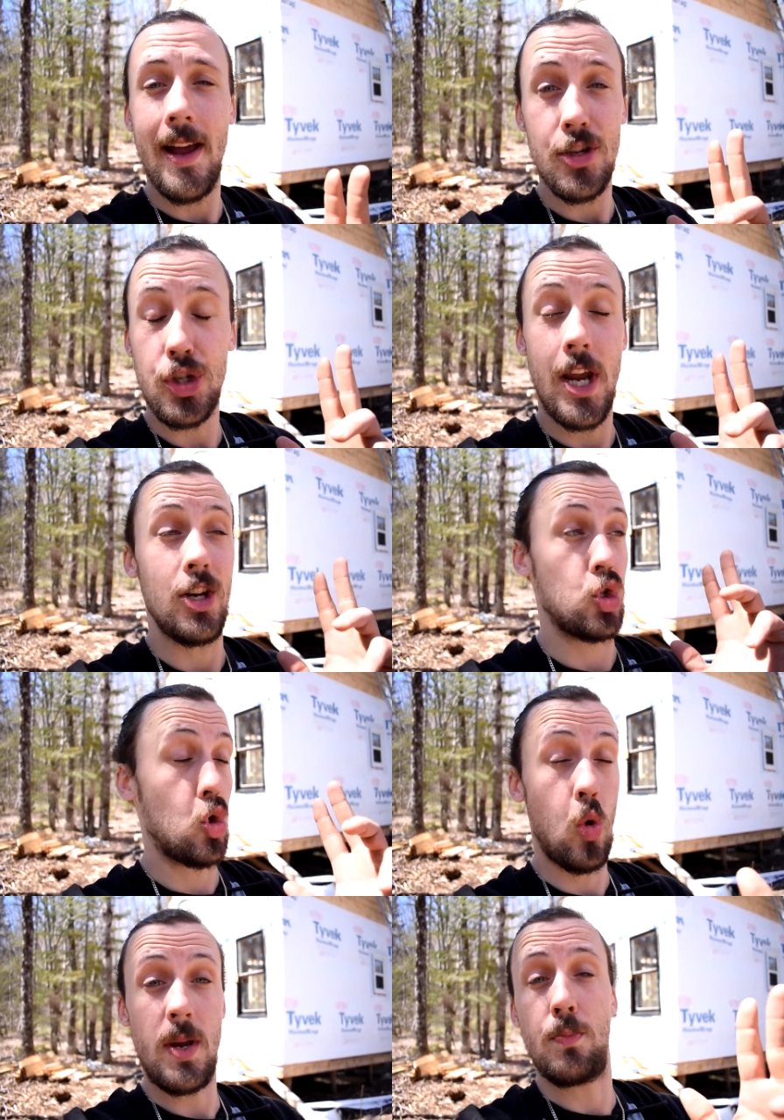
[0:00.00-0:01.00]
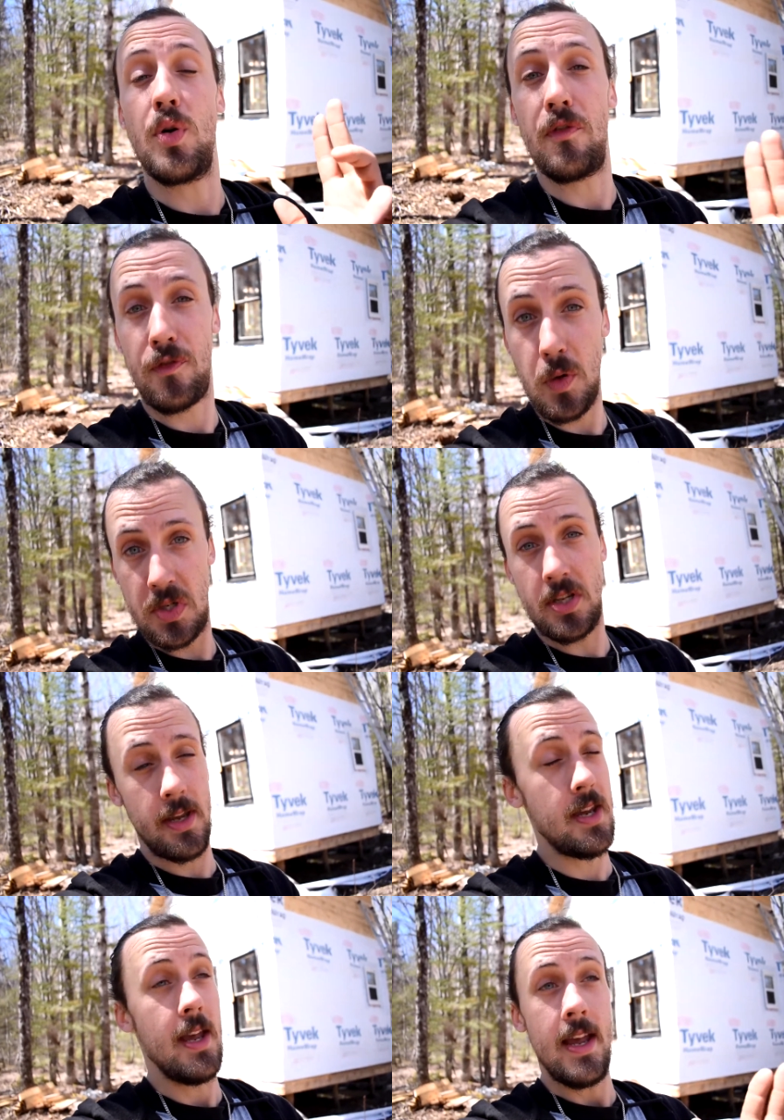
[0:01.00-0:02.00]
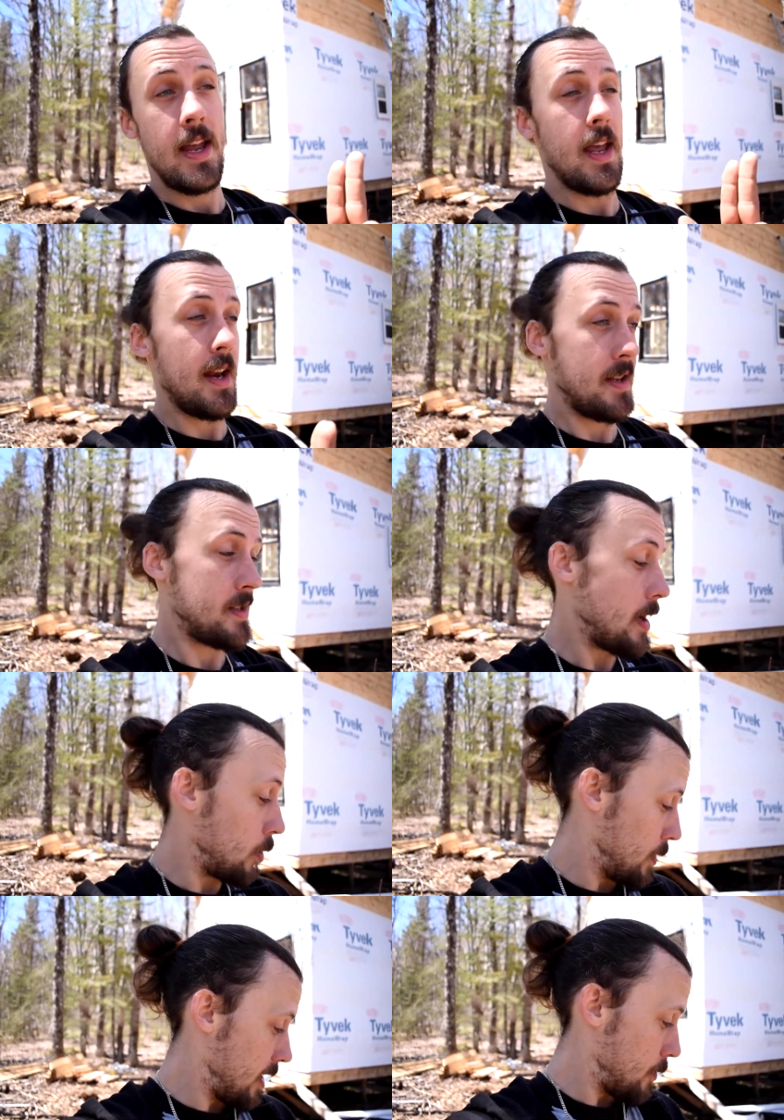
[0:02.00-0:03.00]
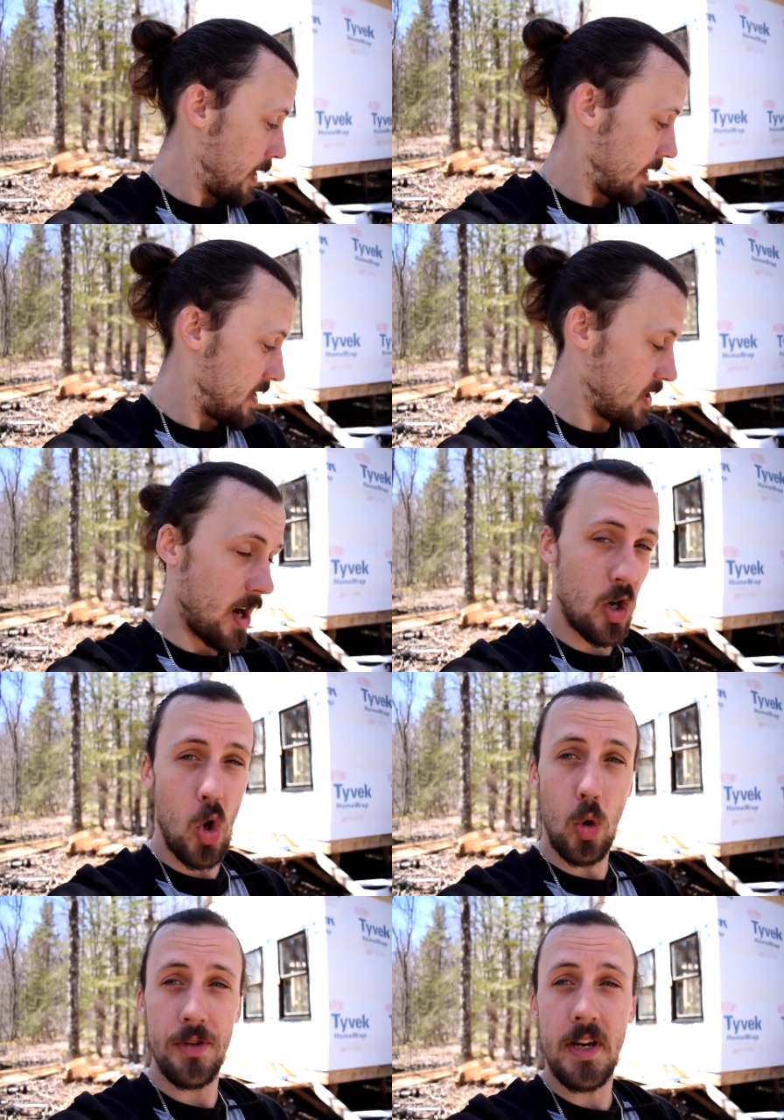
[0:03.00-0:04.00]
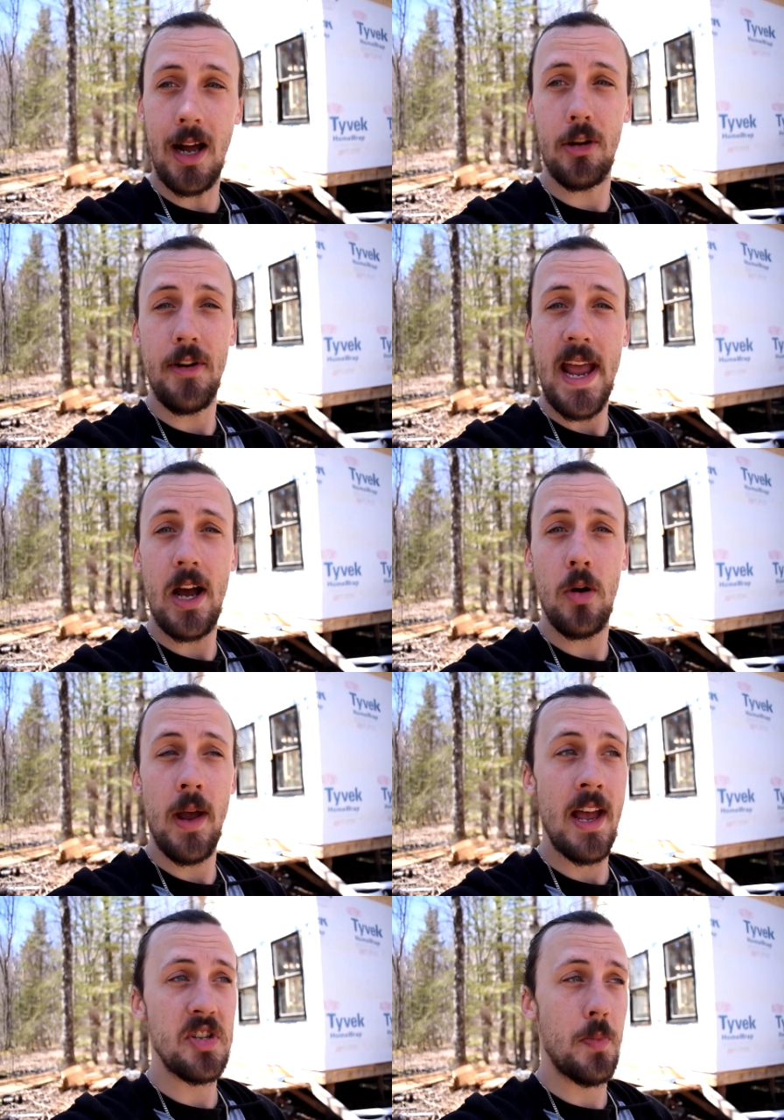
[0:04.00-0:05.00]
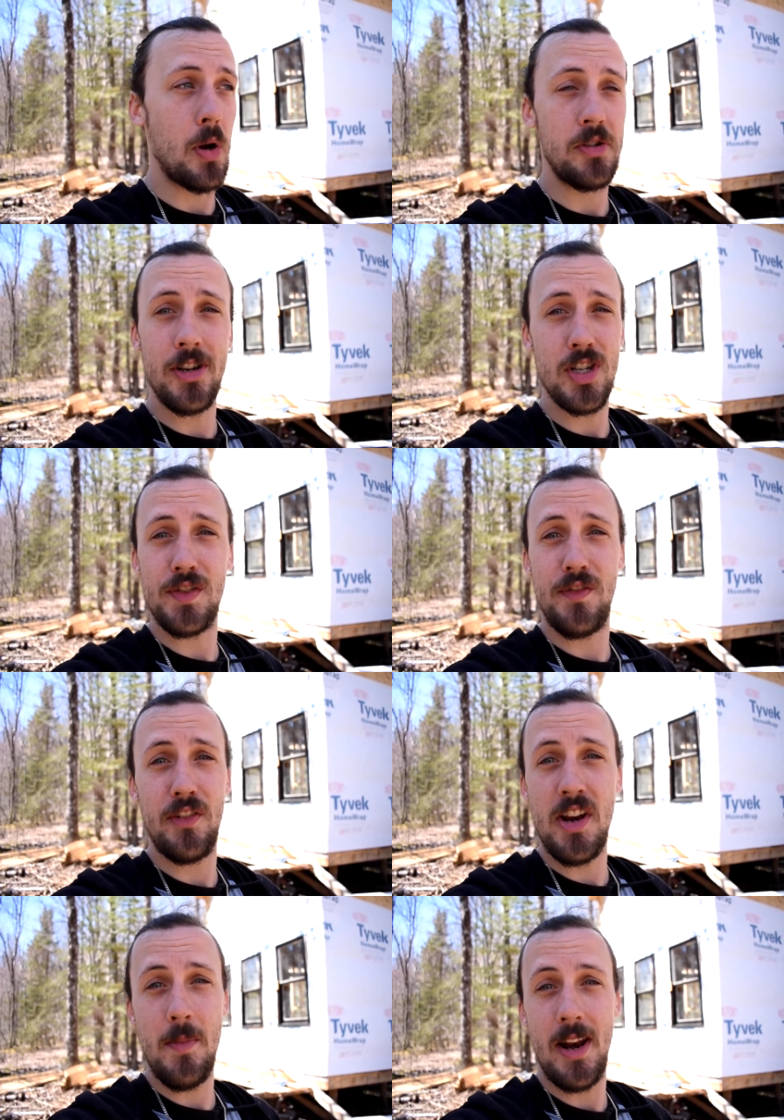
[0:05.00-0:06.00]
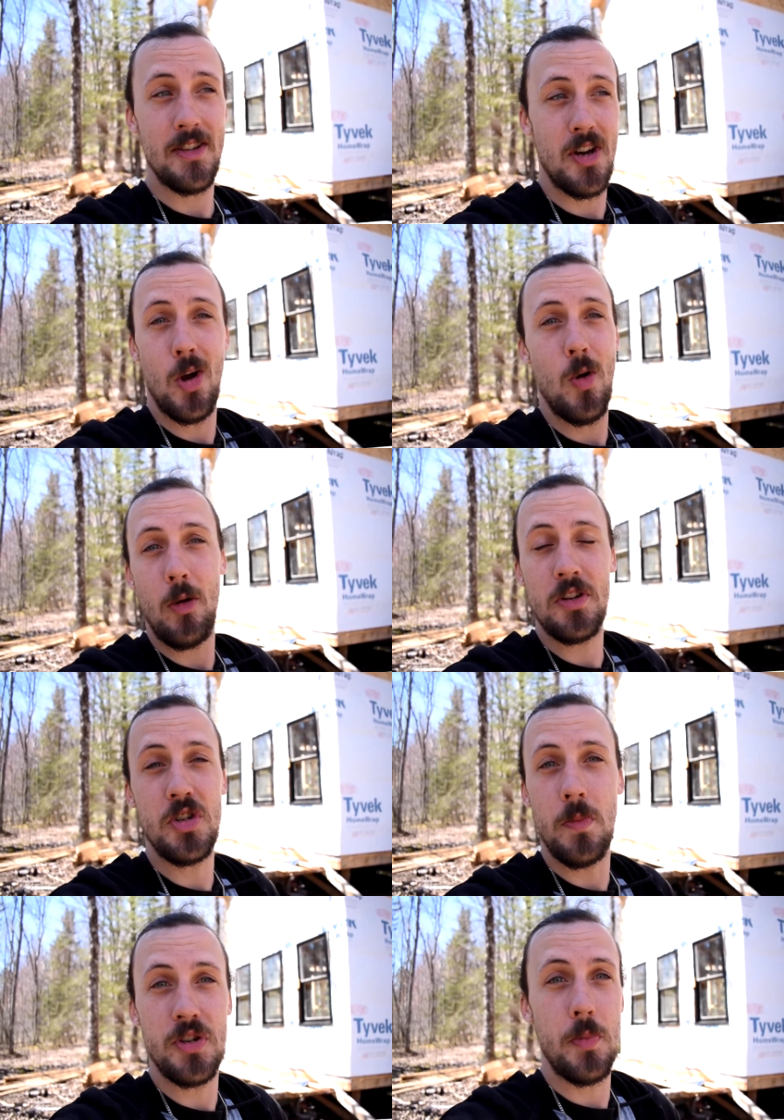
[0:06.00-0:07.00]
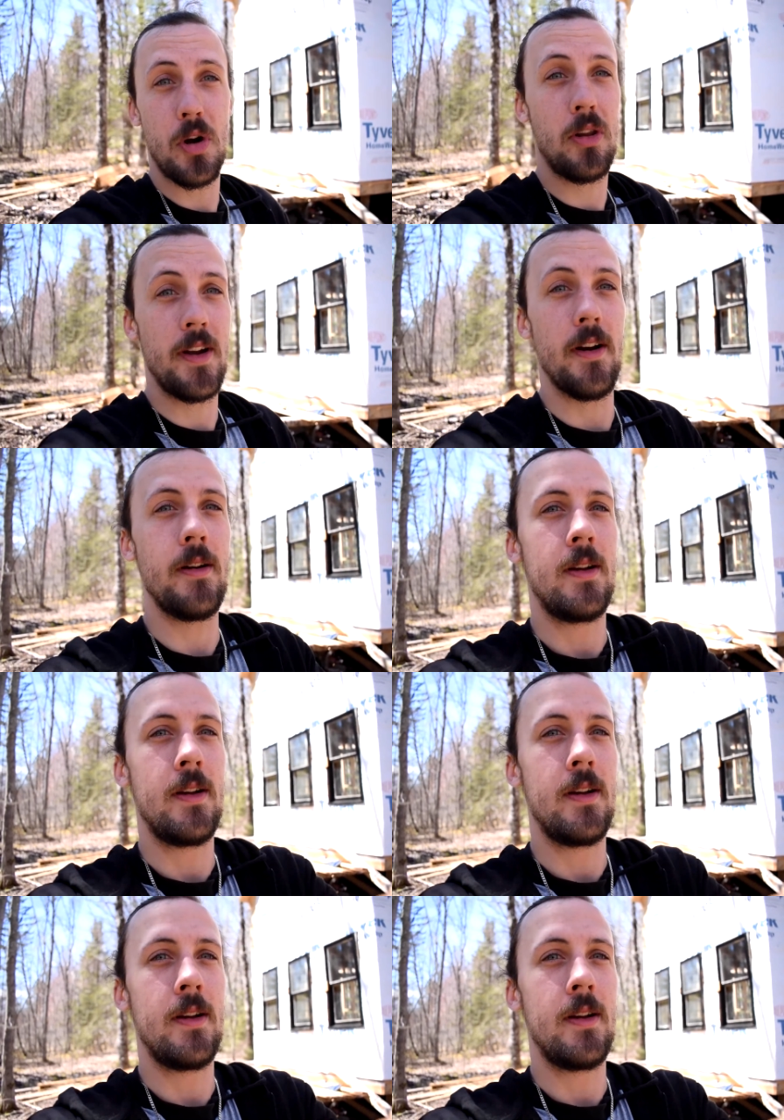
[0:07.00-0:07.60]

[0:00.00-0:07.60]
has changed quite profusely. It is a really, really dark golden color now, as opposed to just 15 minutes ago when it was super, super clear.